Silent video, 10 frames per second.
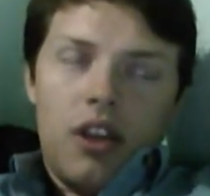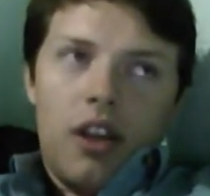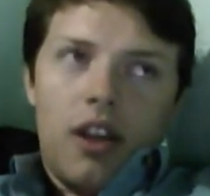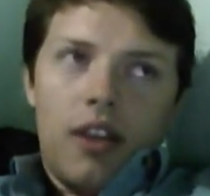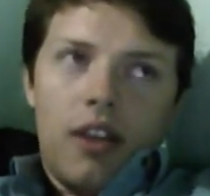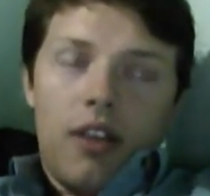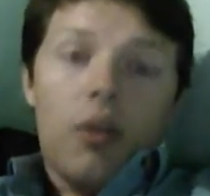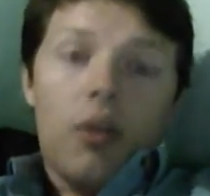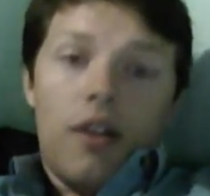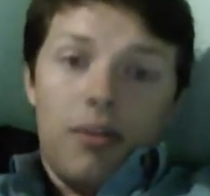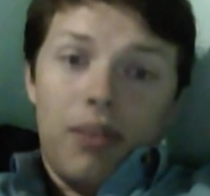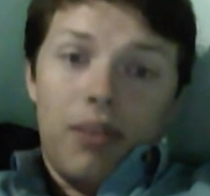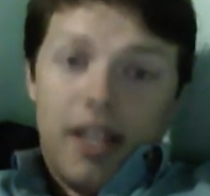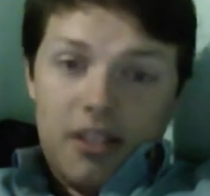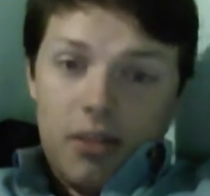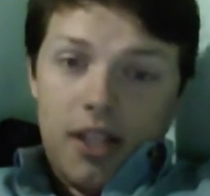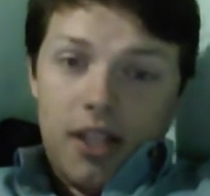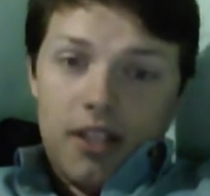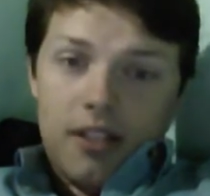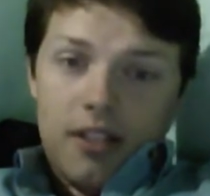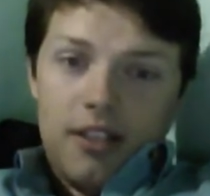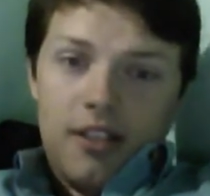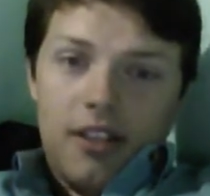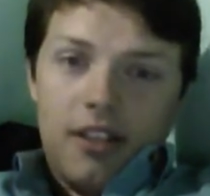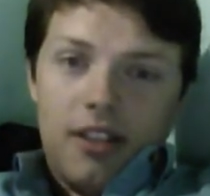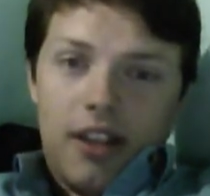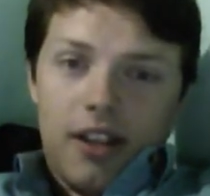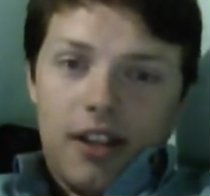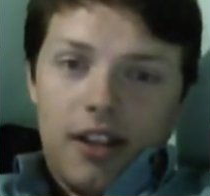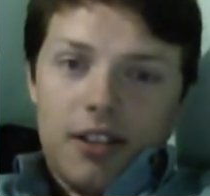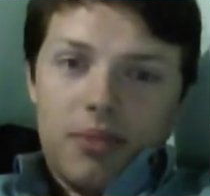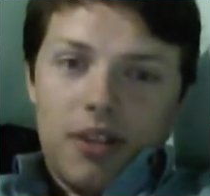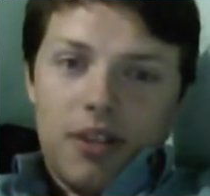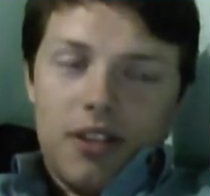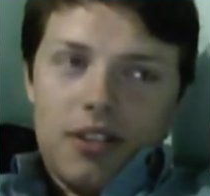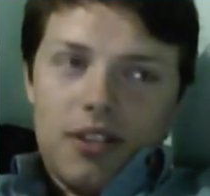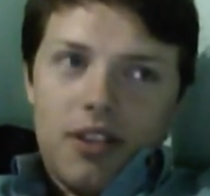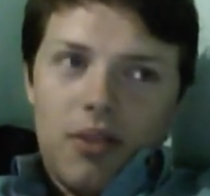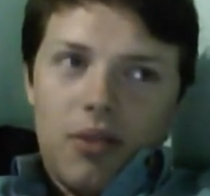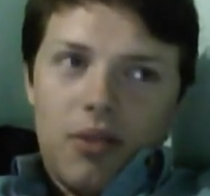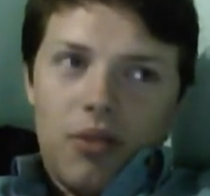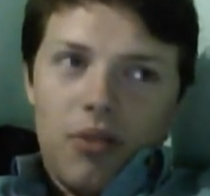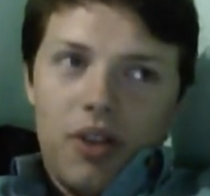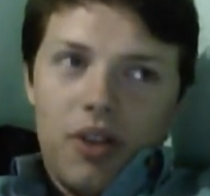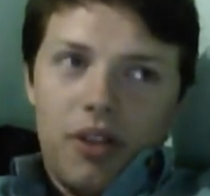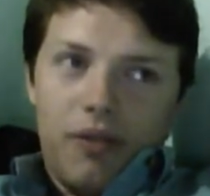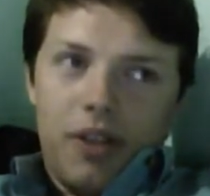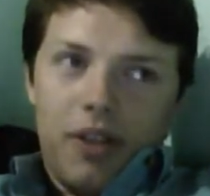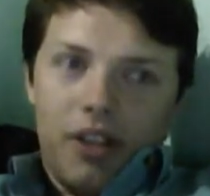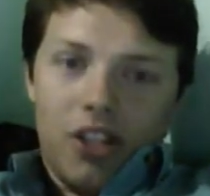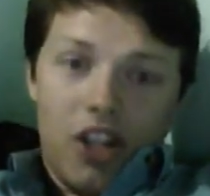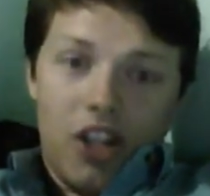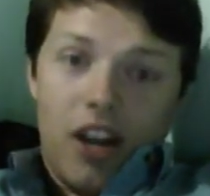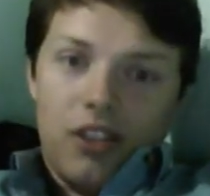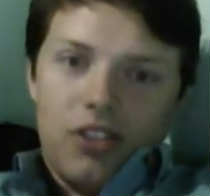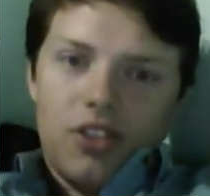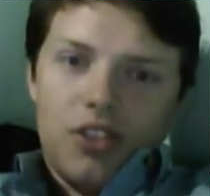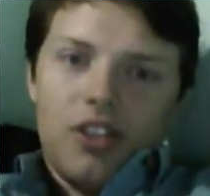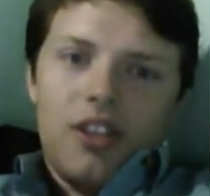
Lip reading: and they were having a blasty blast in that class because they were really feeling challenged